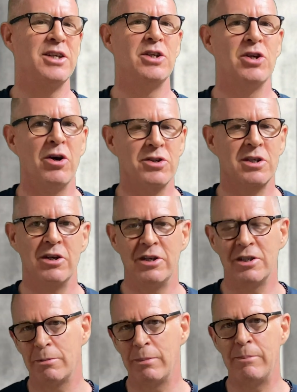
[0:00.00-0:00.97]
you're not
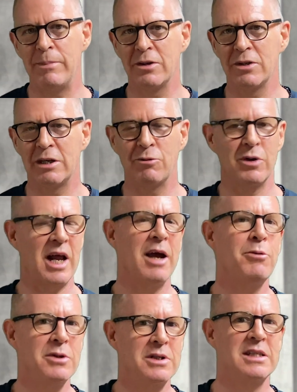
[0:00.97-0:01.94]
going to be building what I
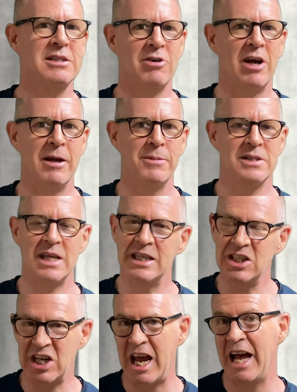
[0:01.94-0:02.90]
would describe as a
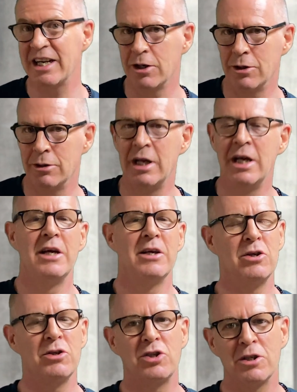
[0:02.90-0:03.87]
channel.
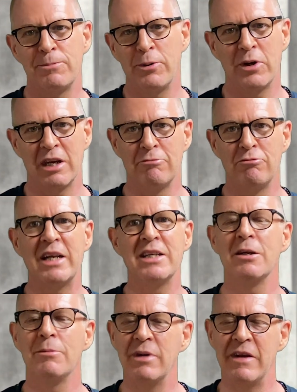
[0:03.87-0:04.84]
You're just putting
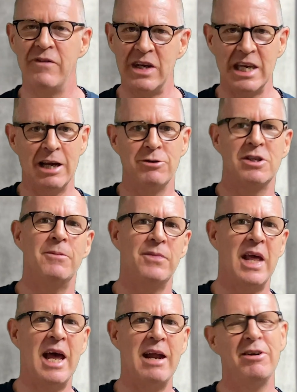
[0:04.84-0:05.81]
randomly videos up
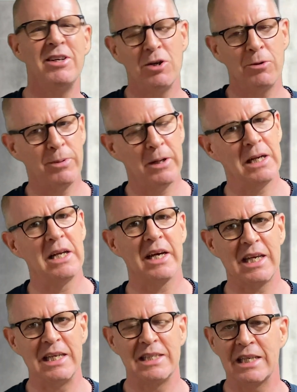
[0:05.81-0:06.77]
there, and you'll be
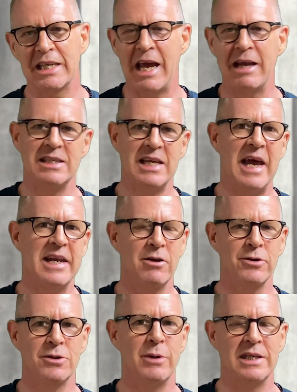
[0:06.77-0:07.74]
lucky to get 10
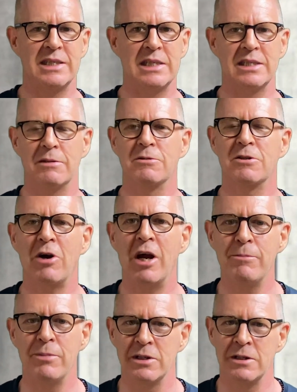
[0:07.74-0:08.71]
or 20
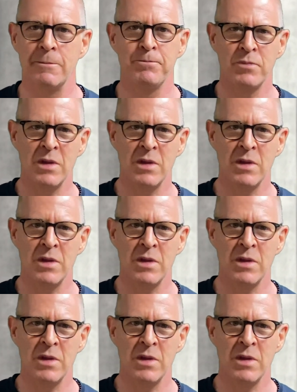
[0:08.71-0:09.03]
subscribers.